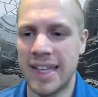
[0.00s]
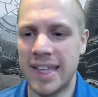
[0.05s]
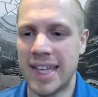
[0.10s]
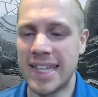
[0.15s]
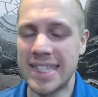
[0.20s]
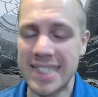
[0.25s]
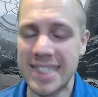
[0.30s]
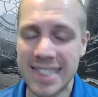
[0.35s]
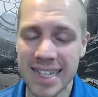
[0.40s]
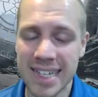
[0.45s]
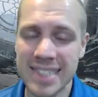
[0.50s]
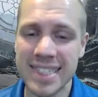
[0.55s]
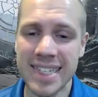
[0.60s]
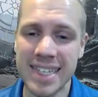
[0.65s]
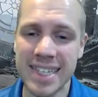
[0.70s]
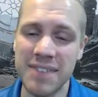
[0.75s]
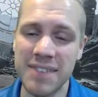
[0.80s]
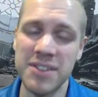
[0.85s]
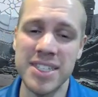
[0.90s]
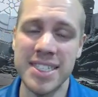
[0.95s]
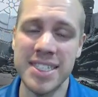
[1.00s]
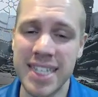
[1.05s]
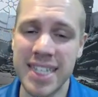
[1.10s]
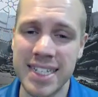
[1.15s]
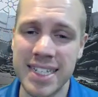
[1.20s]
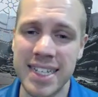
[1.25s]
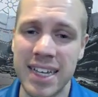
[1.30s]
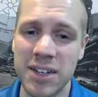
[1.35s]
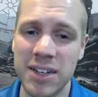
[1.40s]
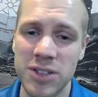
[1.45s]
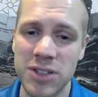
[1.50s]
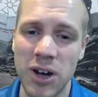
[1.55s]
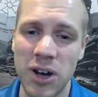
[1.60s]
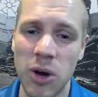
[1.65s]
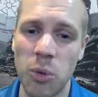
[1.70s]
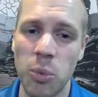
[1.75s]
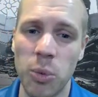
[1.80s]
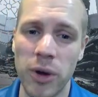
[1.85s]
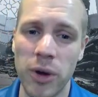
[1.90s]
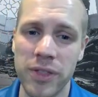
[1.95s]
It doesn't give us details
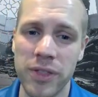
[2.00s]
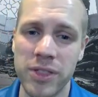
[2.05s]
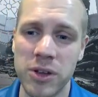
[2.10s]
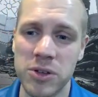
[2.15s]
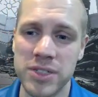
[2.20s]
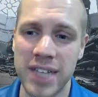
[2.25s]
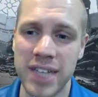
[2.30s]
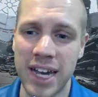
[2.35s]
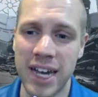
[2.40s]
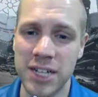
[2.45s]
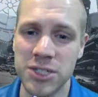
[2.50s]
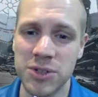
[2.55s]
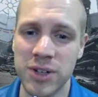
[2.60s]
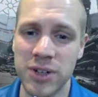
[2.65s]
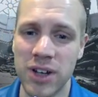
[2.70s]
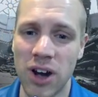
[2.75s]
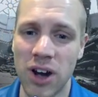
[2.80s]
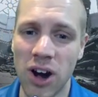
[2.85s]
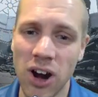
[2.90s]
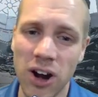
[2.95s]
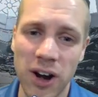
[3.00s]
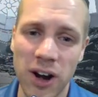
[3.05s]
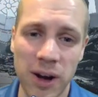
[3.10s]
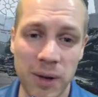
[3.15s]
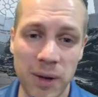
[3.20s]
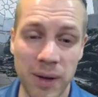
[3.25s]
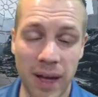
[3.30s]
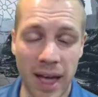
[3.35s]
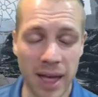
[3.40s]
on what those actually are.